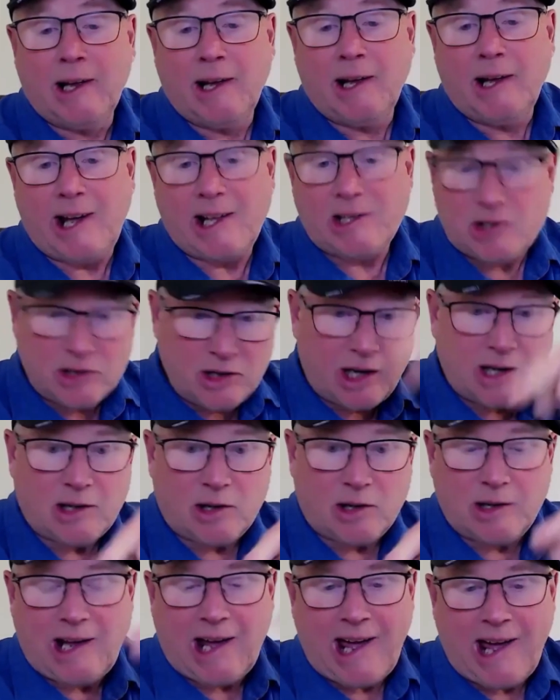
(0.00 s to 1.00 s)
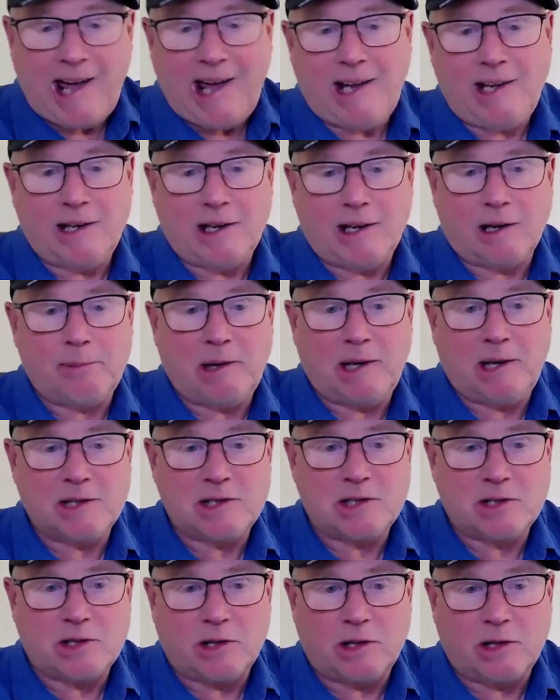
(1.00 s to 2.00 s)
it's not going to hang there
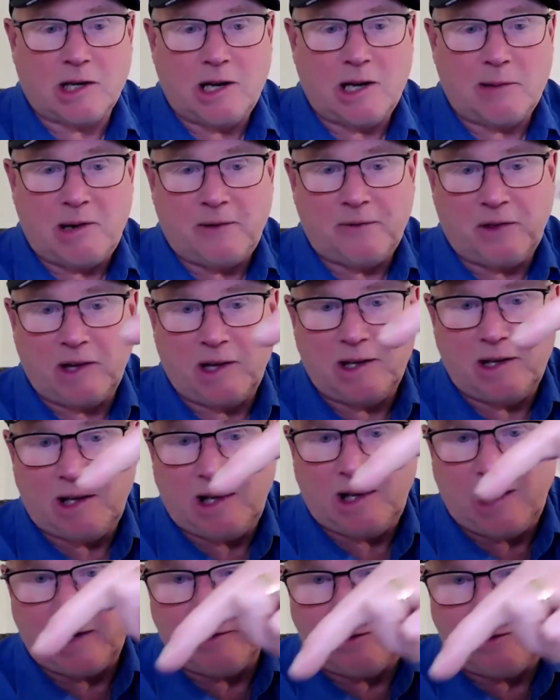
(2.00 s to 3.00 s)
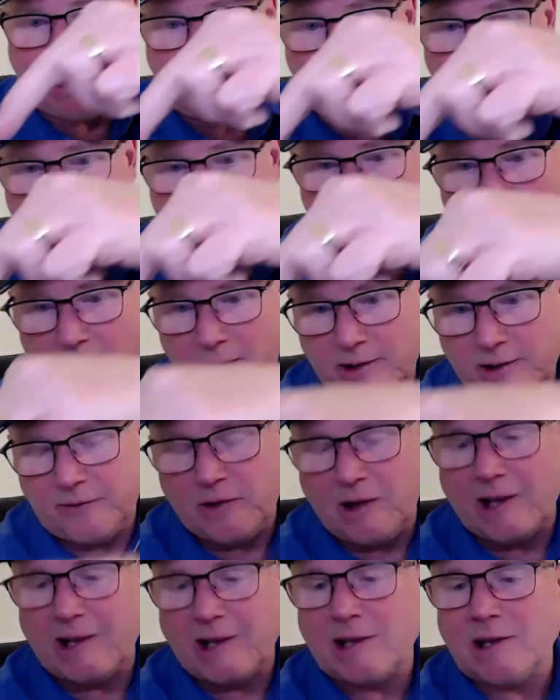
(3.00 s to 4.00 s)
because it's going to come off the indicator and go on
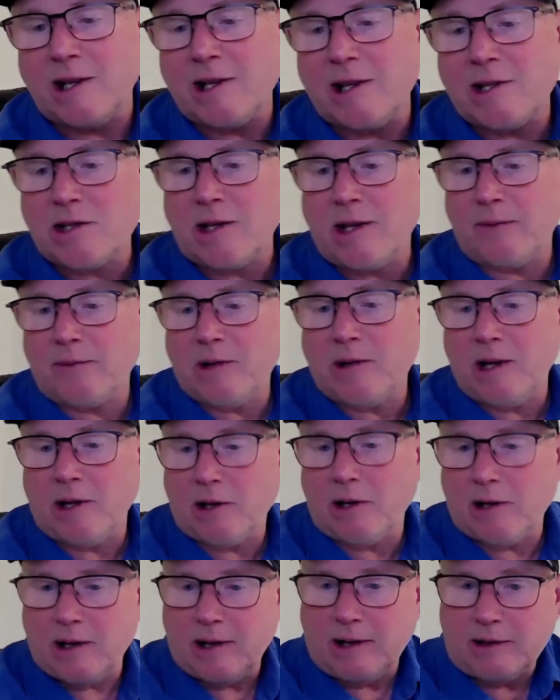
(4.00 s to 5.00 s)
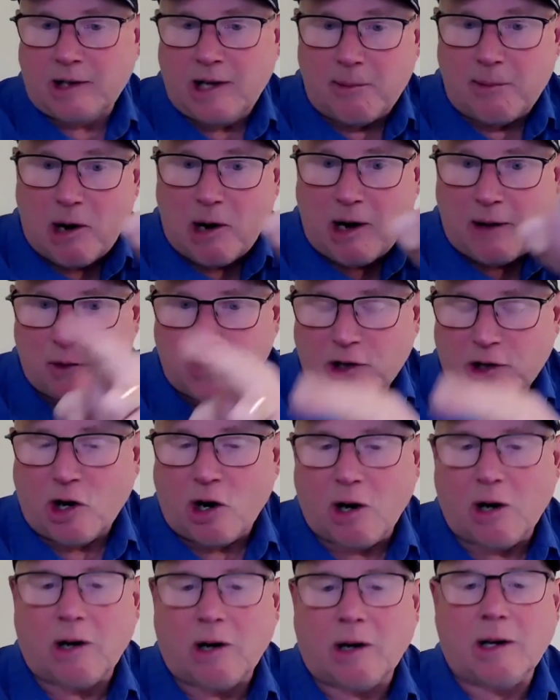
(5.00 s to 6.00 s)
like this and come off in an
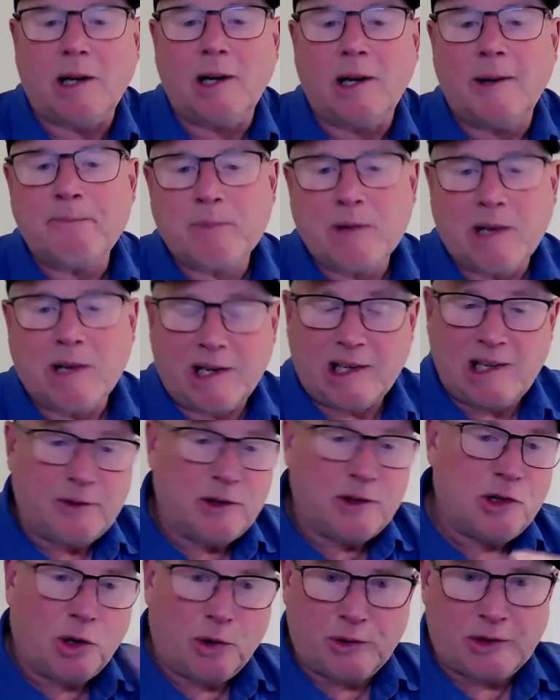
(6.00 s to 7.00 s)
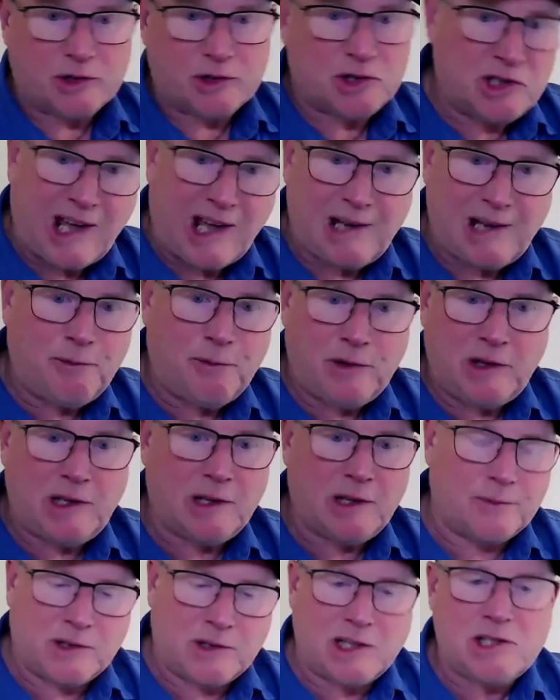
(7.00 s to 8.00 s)
arc. And even though there's 10 feet
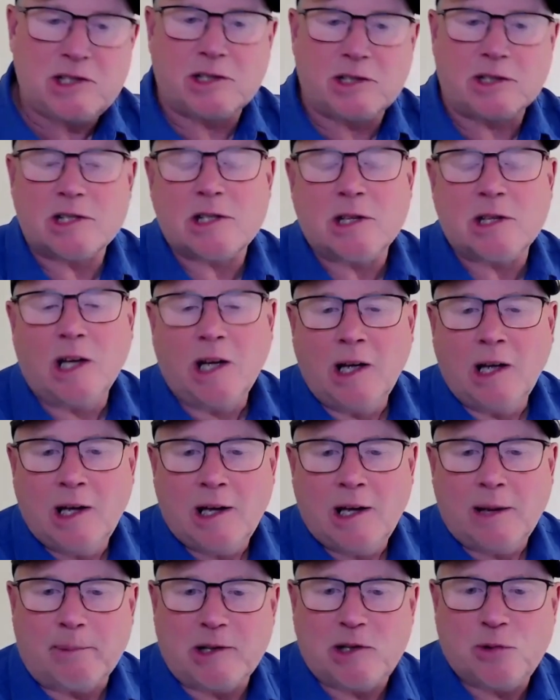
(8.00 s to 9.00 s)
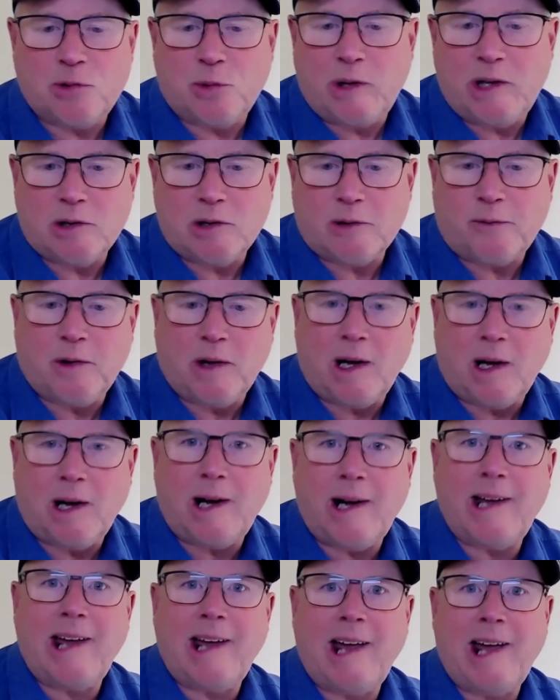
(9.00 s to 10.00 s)
of distance between your
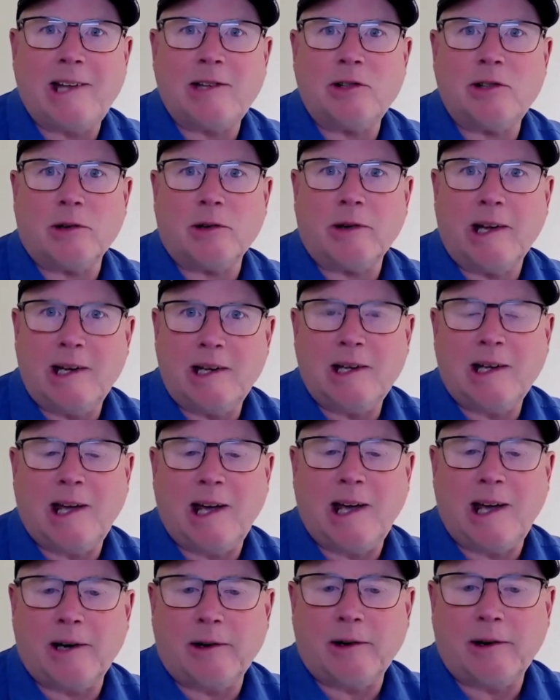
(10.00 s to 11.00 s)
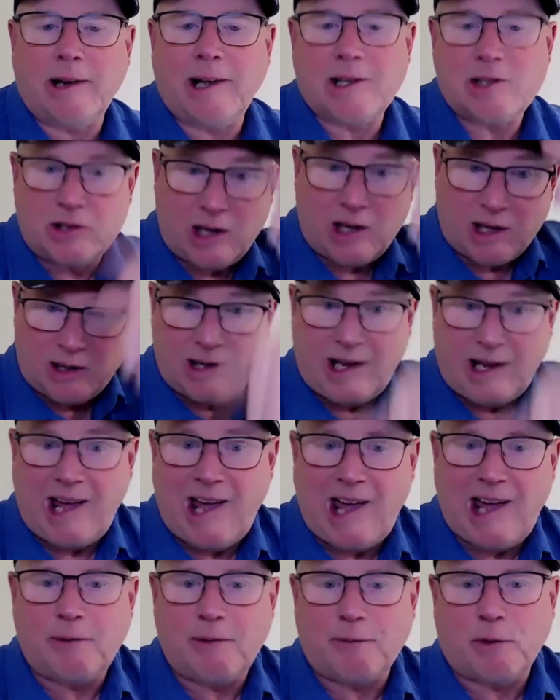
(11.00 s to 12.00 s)
fly and your indicator, it's not going to
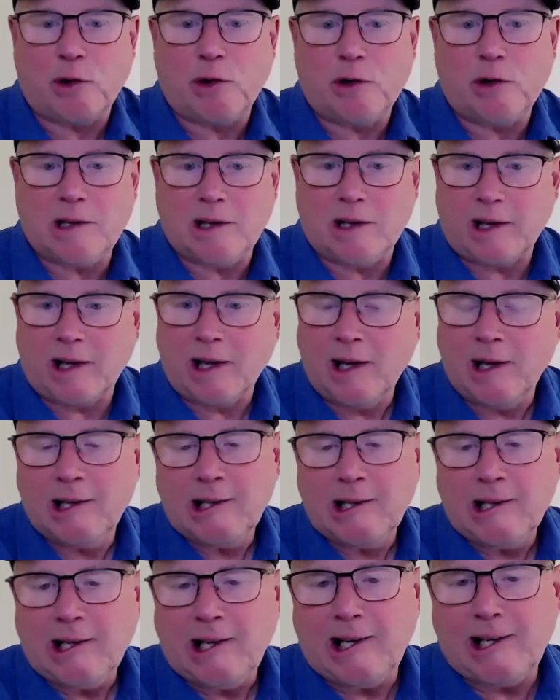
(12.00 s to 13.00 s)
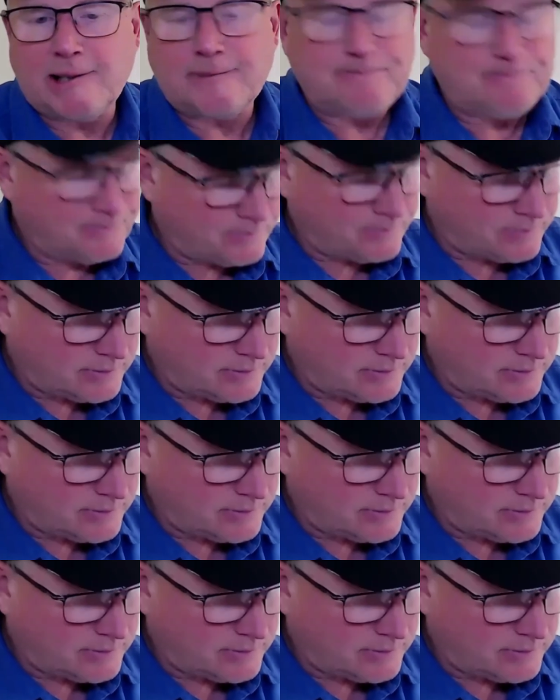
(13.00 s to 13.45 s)
hang vertically. And